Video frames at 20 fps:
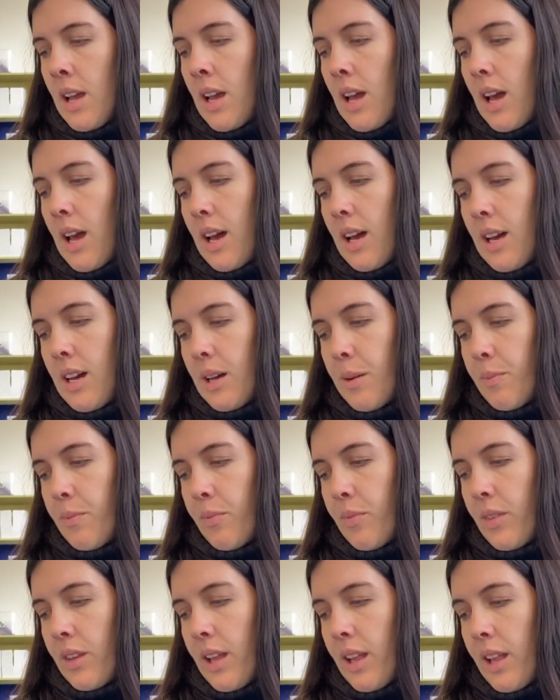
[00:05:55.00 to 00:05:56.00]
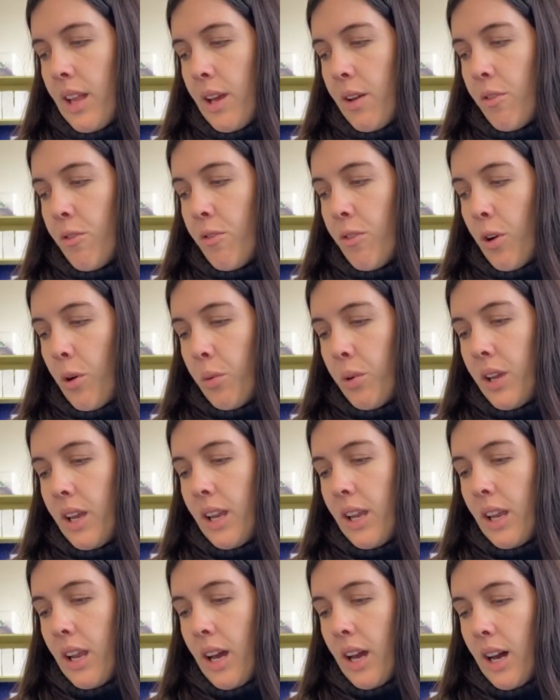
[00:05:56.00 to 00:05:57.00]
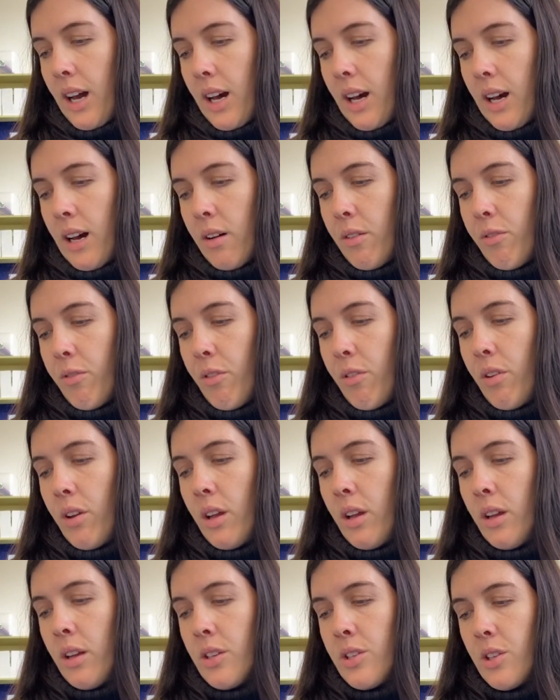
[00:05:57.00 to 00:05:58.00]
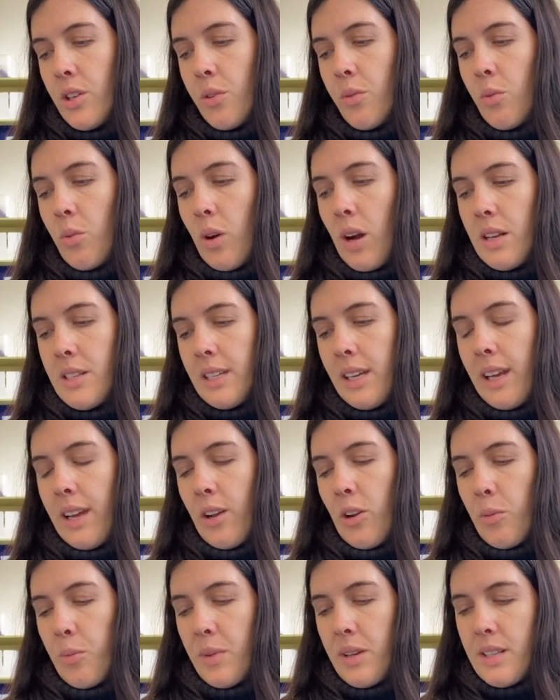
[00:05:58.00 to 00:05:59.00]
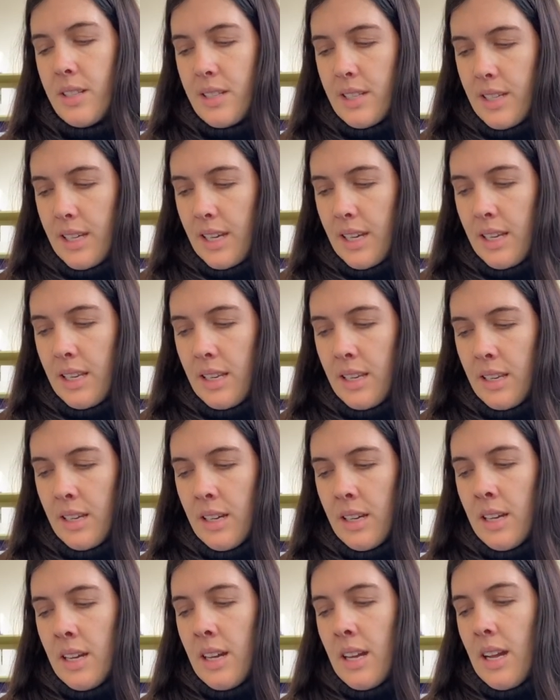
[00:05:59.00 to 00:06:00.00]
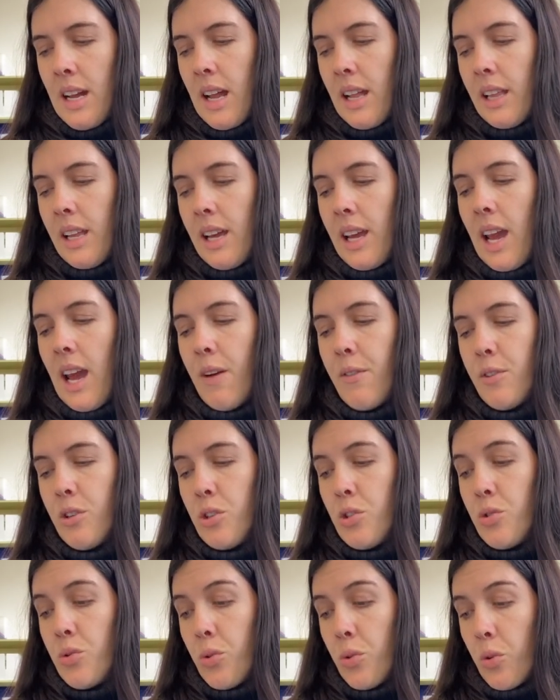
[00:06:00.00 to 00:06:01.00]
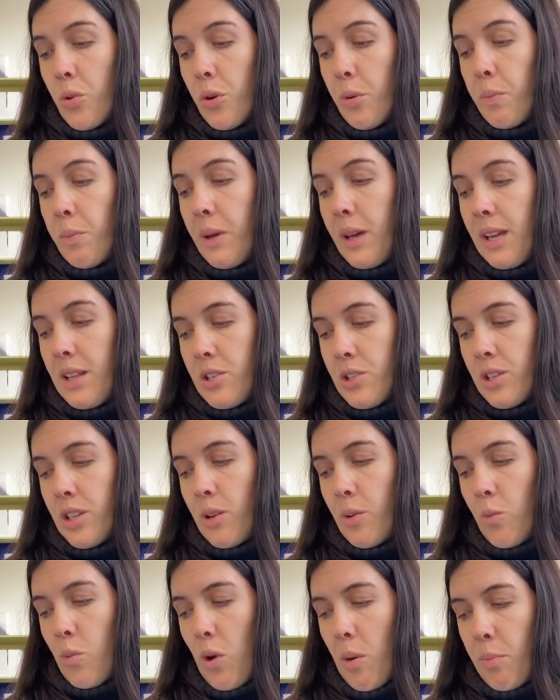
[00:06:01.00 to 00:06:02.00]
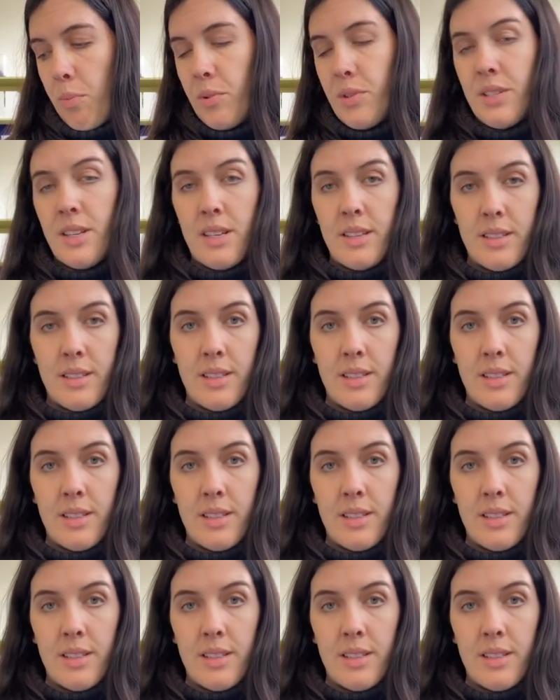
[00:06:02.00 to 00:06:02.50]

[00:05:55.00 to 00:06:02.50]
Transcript: and they fold it in half so the writing cannot be seen, and they have to draw a picture that represents